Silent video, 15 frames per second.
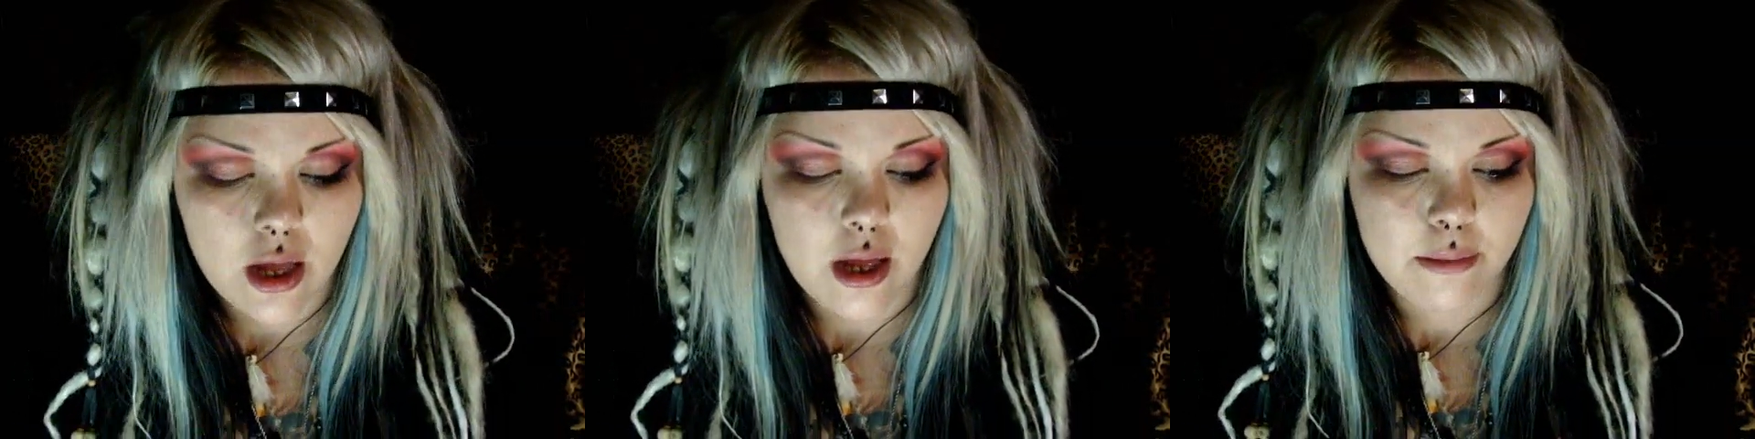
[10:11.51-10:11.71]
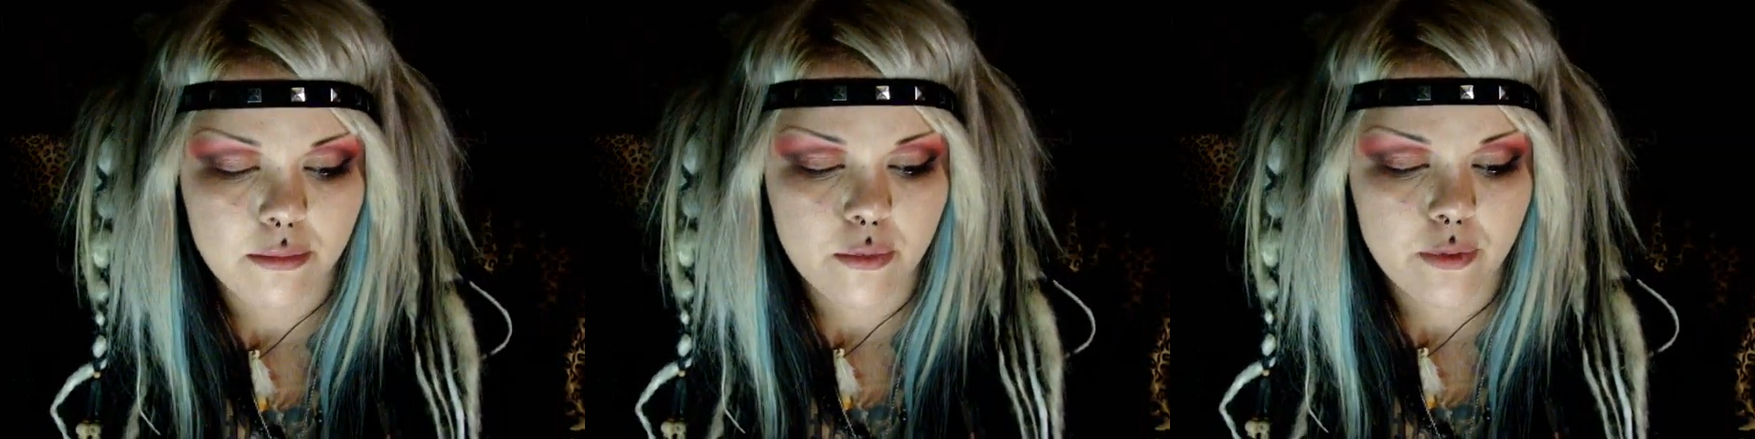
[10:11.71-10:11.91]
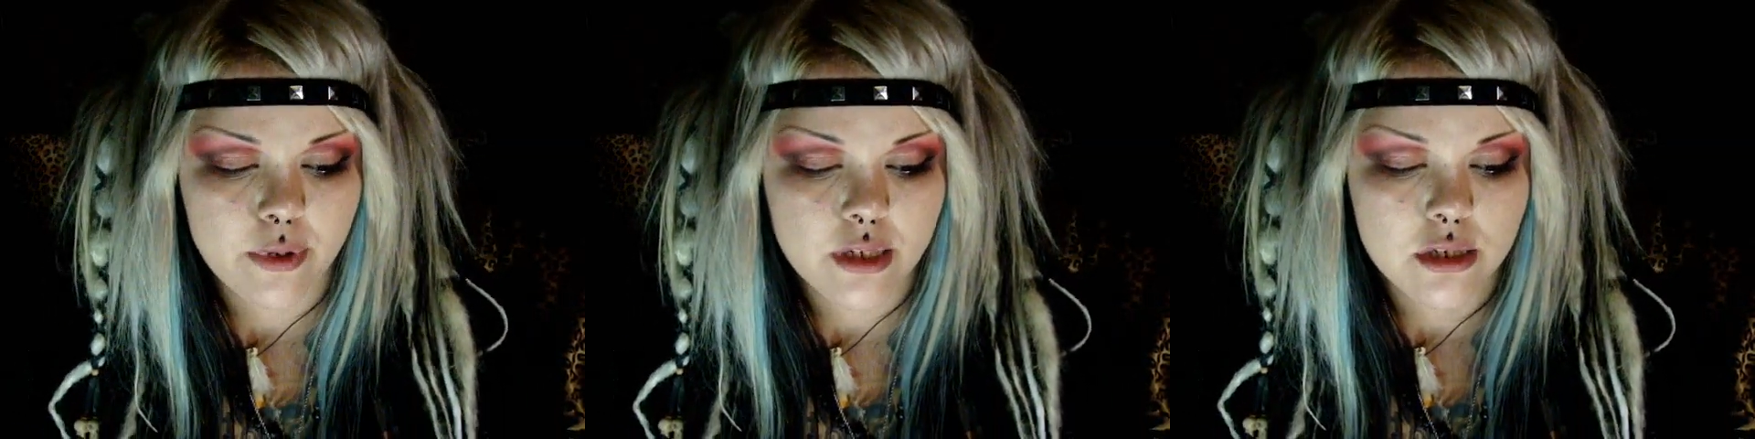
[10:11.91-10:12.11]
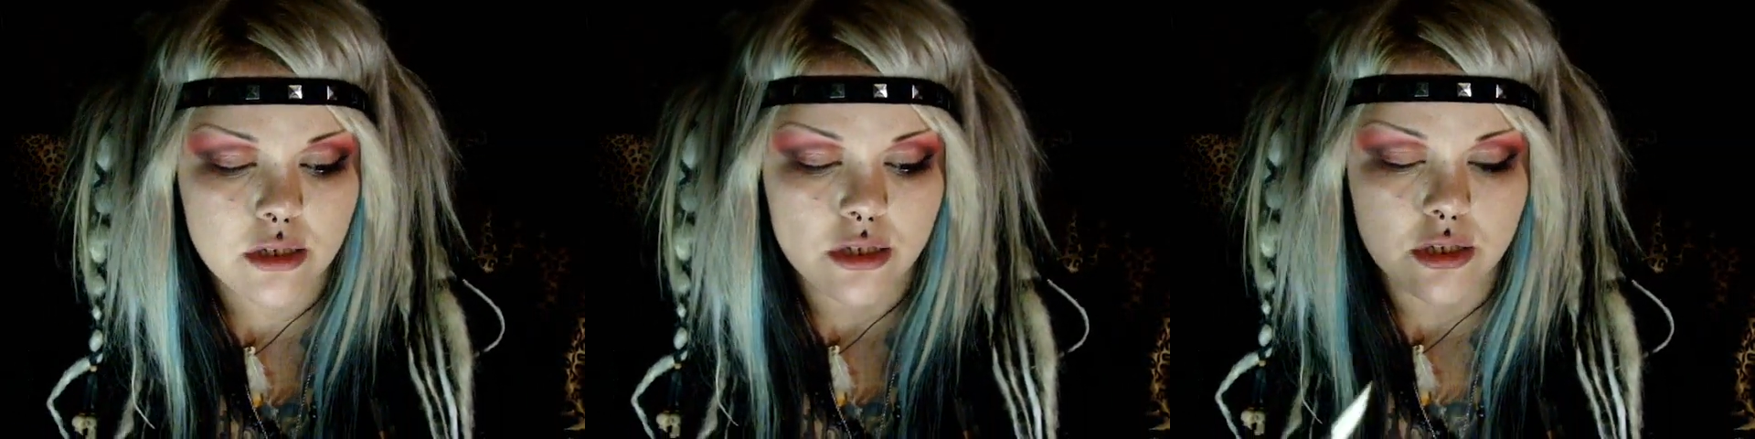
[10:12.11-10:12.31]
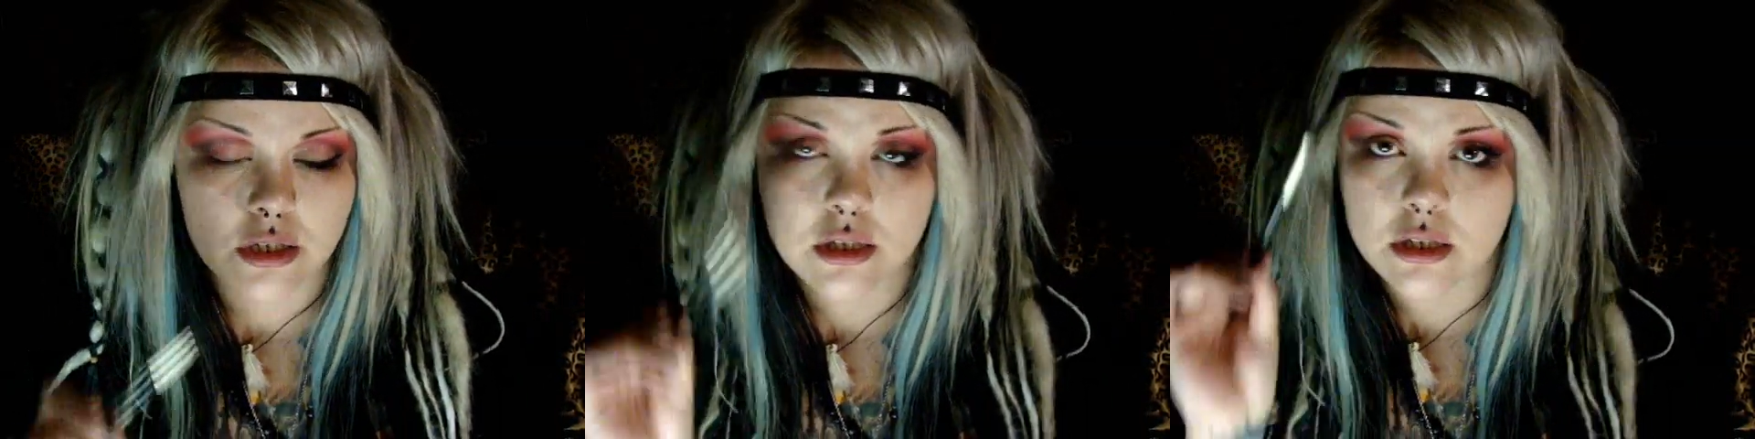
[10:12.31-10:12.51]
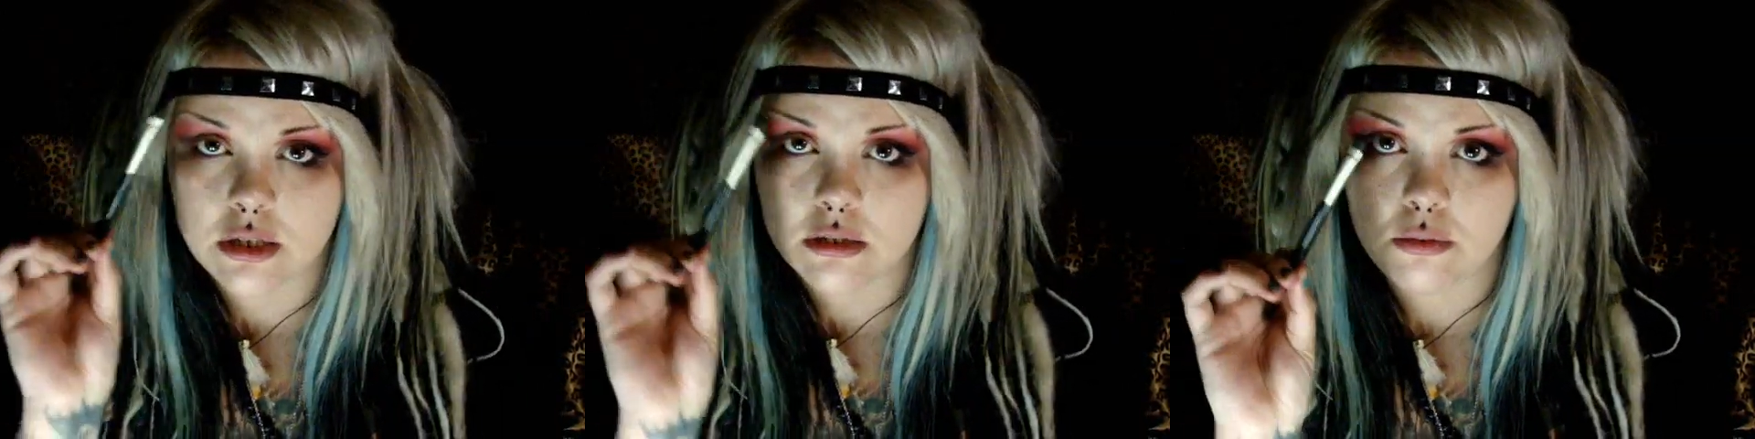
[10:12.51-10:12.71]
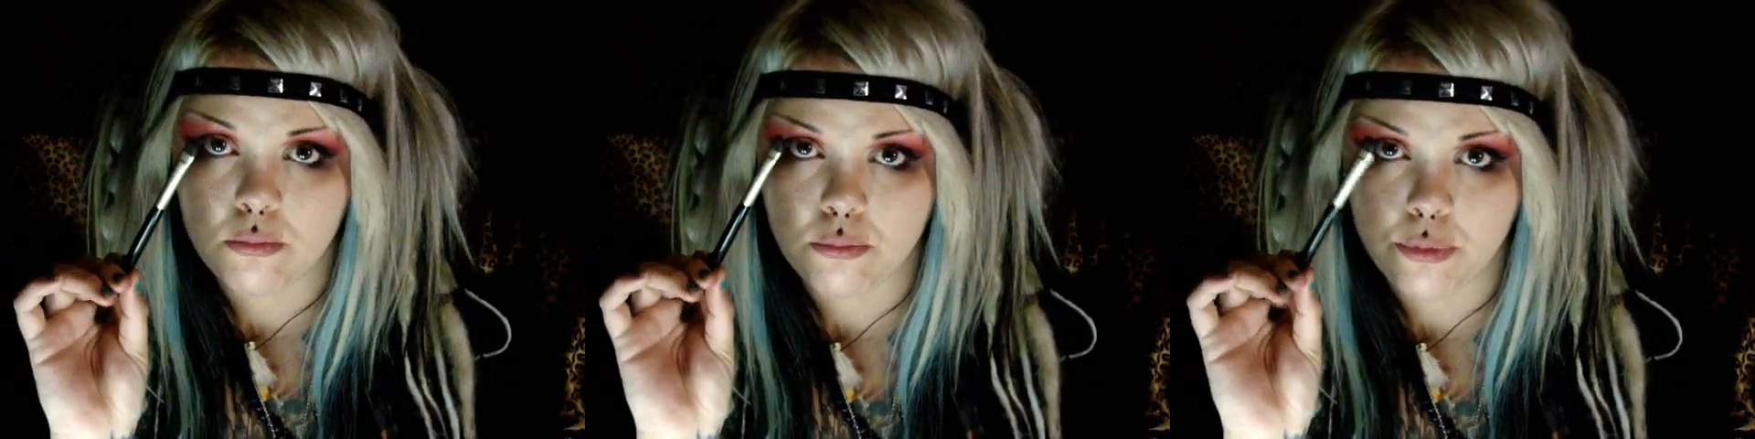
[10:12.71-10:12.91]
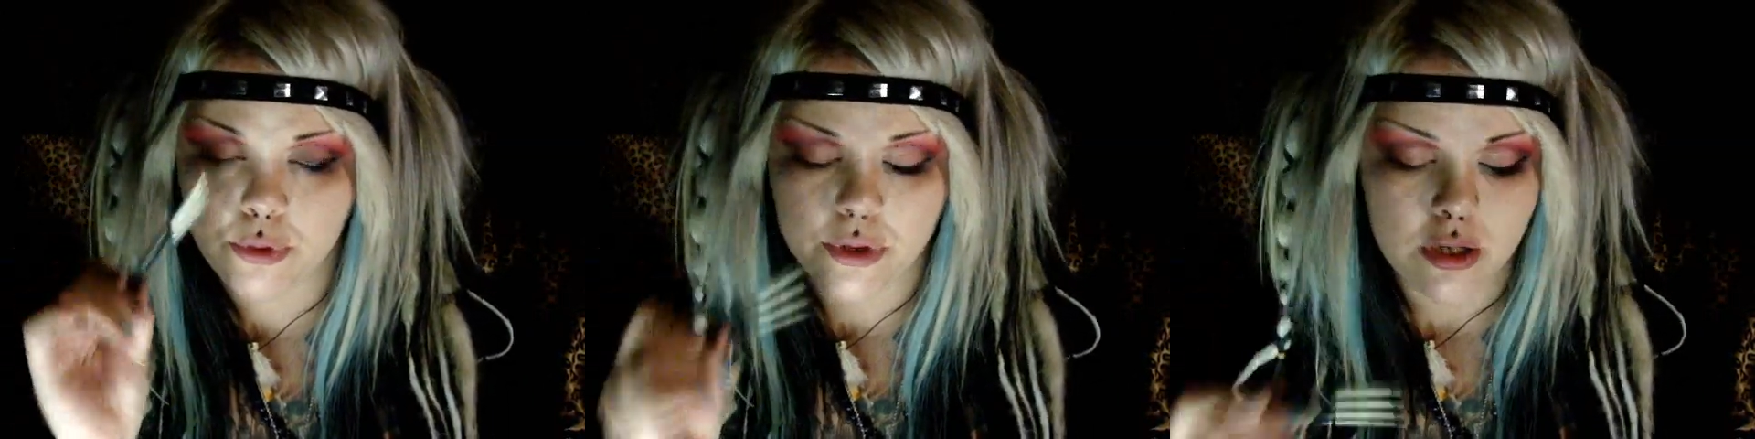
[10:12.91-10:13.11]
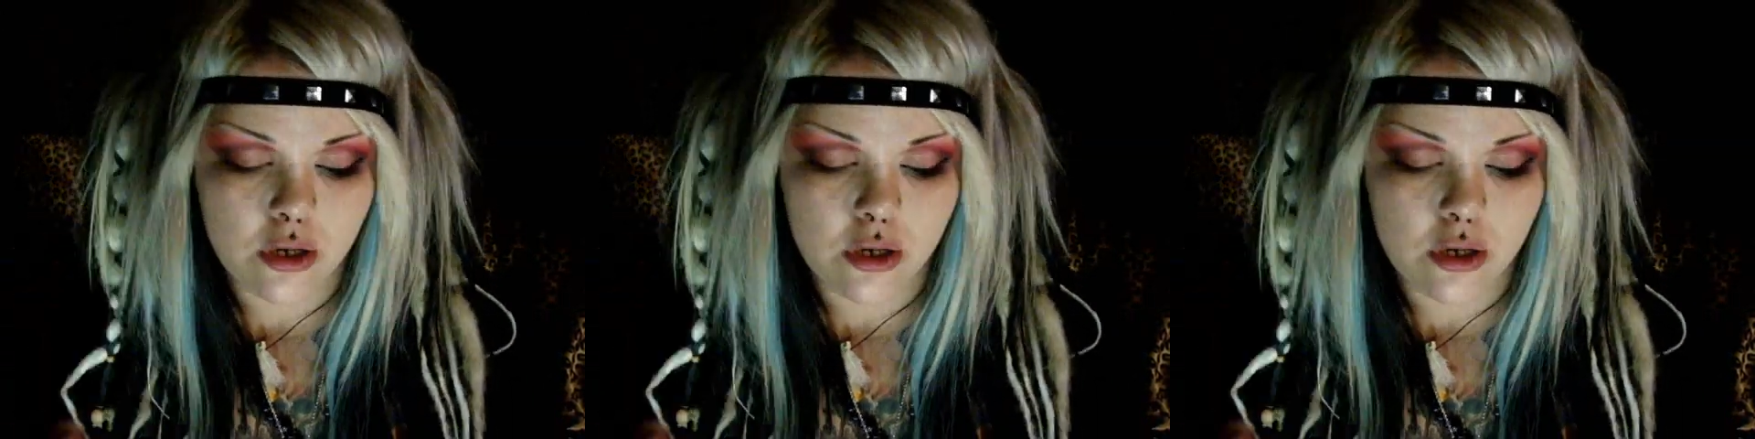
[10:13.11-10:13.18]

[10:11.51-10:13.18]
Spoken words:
I'm going to just roll